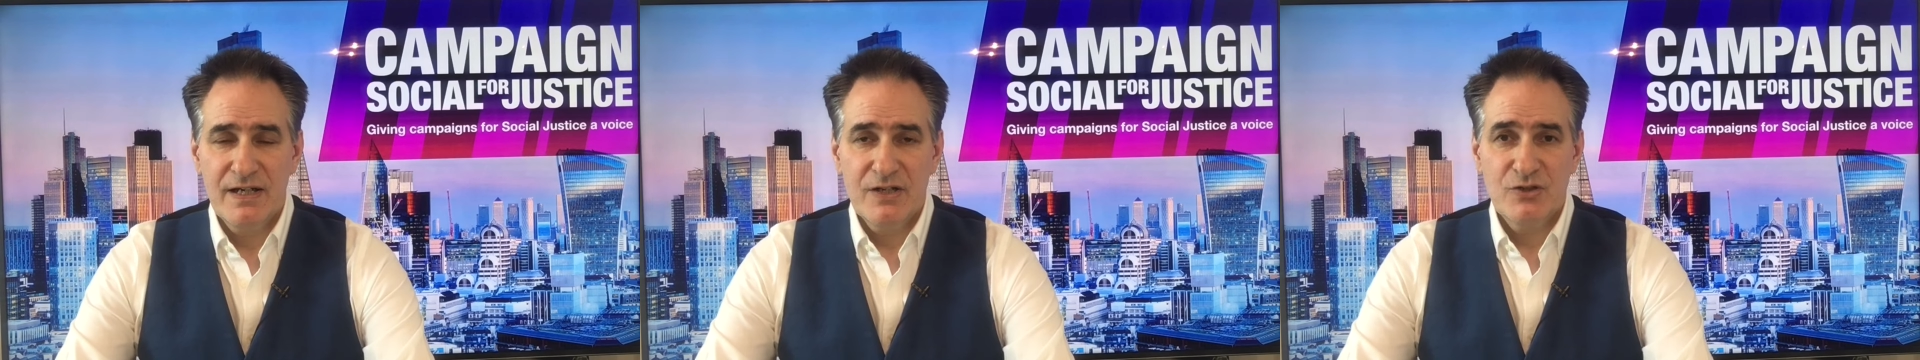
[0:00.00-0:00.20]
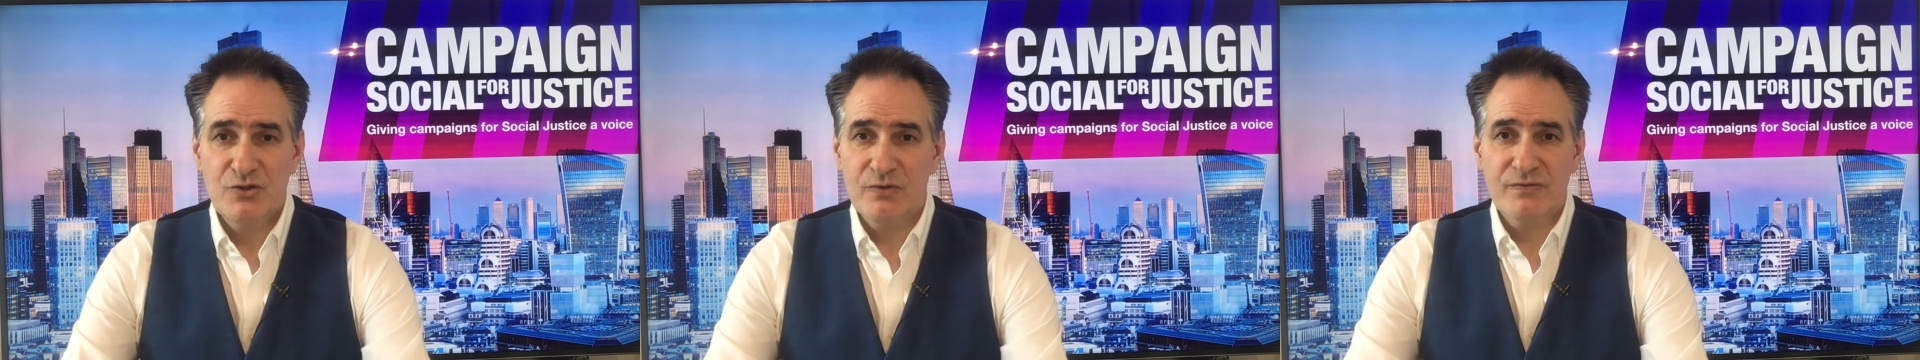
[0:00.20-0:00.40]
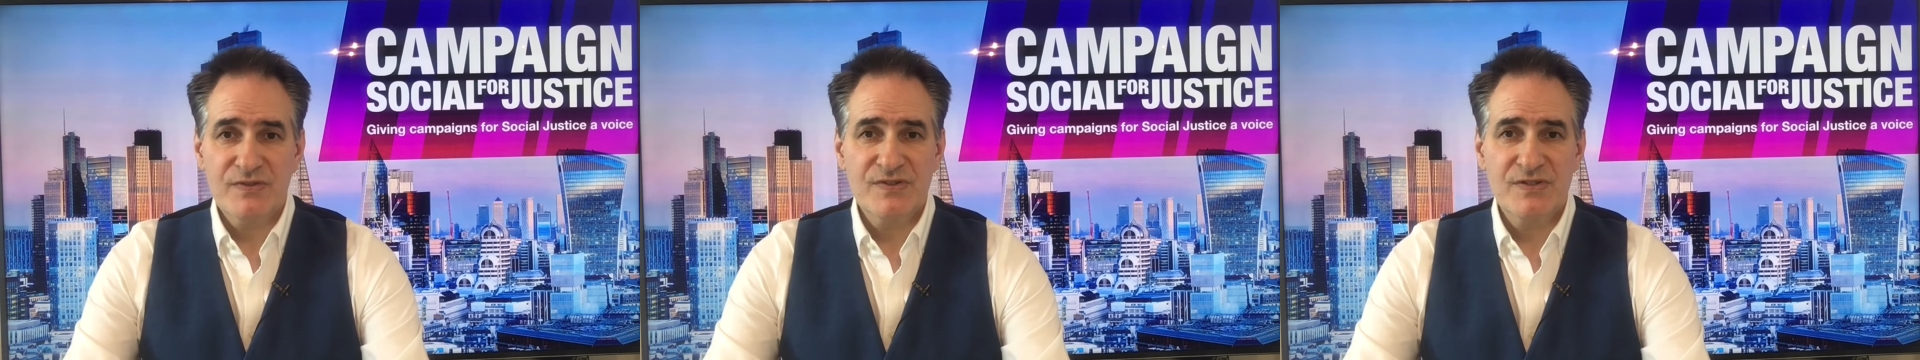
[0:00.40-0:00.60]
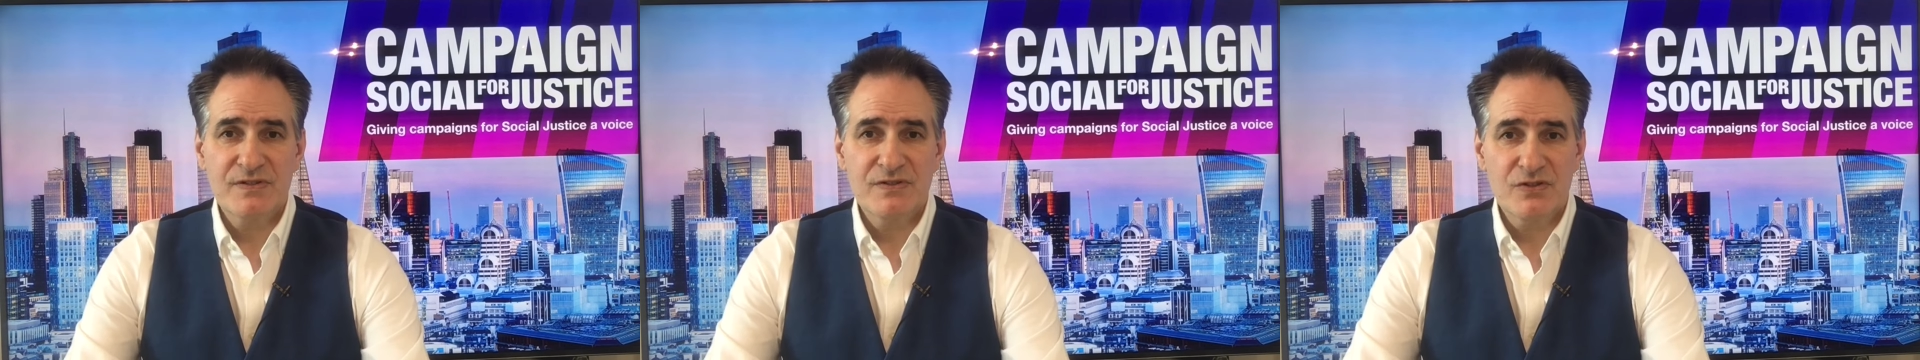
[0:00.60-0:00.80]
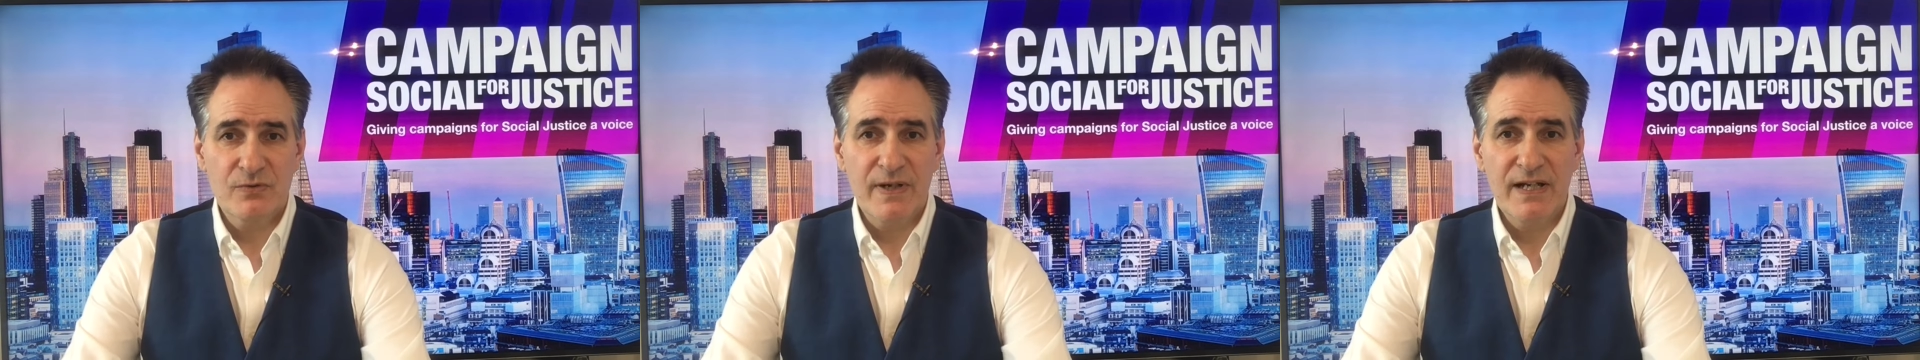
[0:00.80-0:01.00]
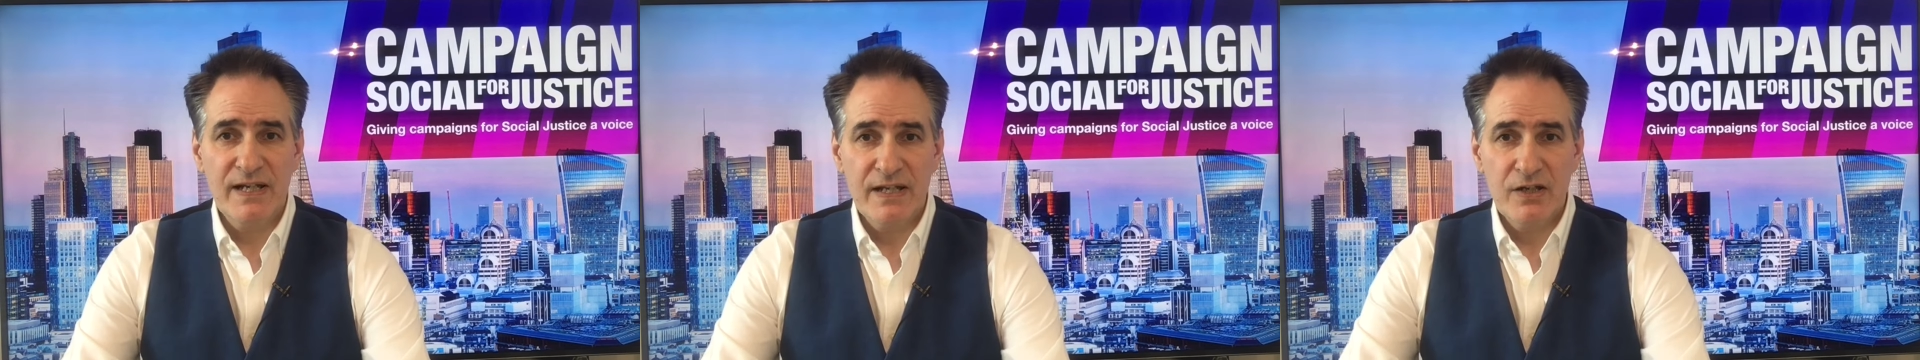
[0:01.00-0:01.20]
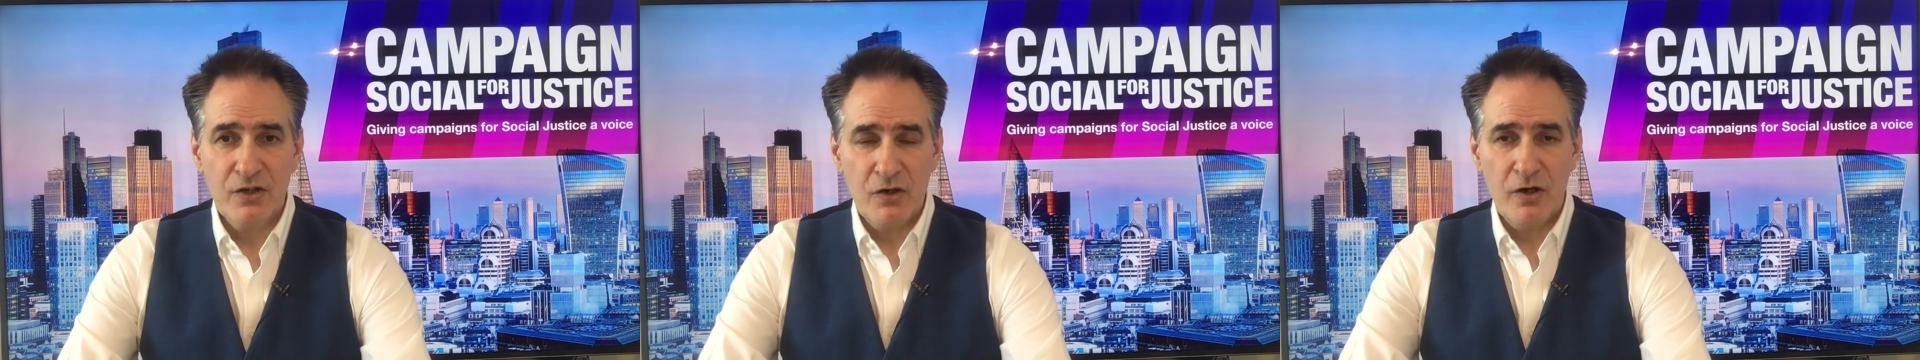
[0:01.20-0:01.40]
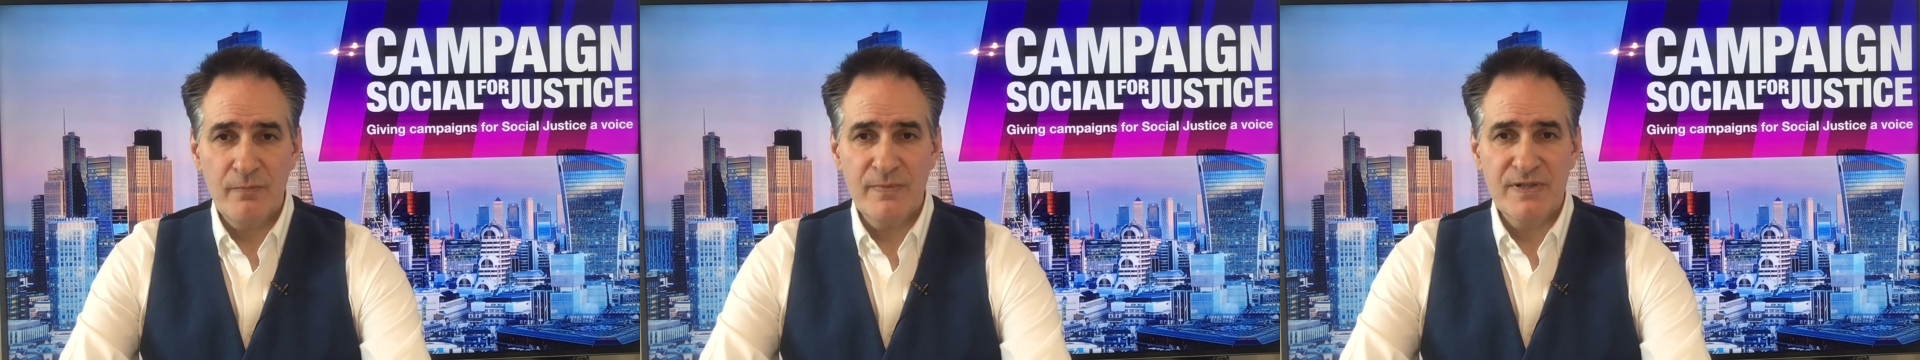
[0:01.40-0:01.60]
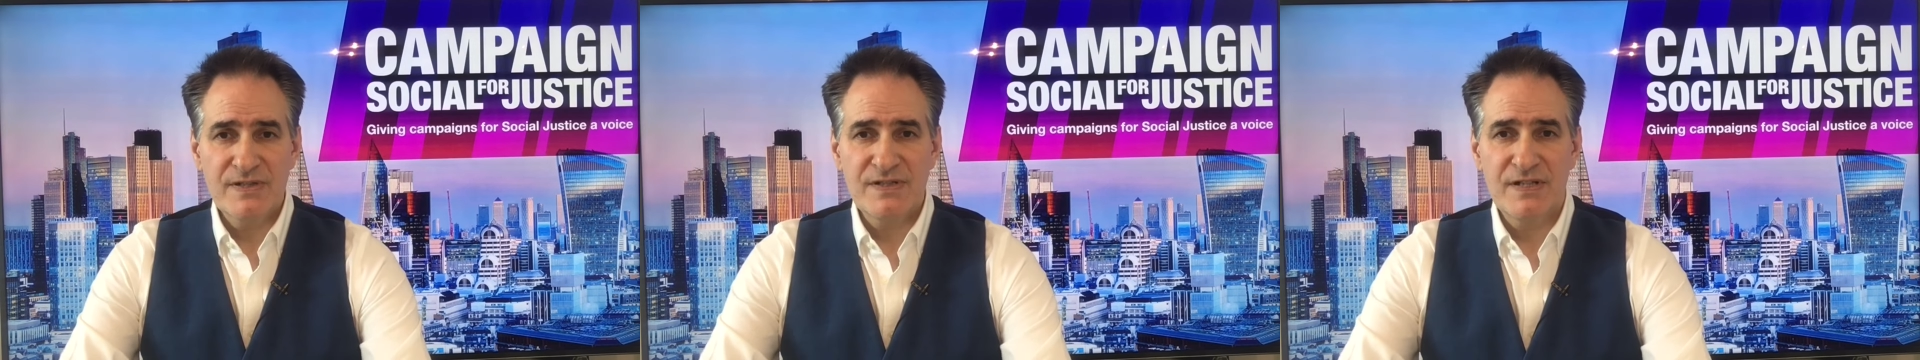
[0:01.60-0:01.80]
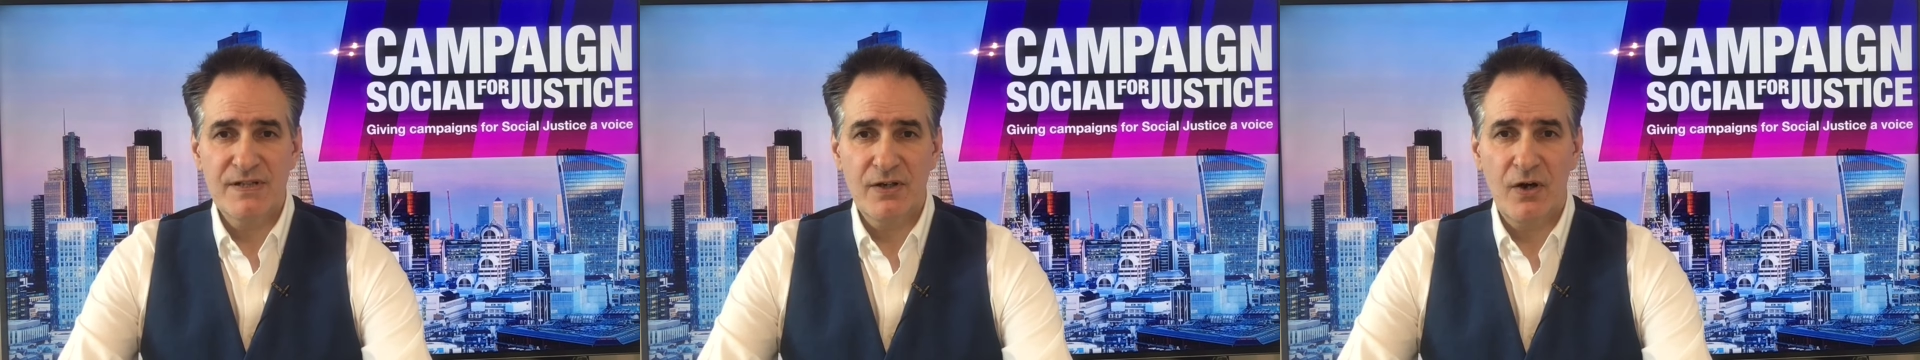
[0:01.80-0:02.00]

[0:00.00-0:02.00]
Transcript: Johnson directly commented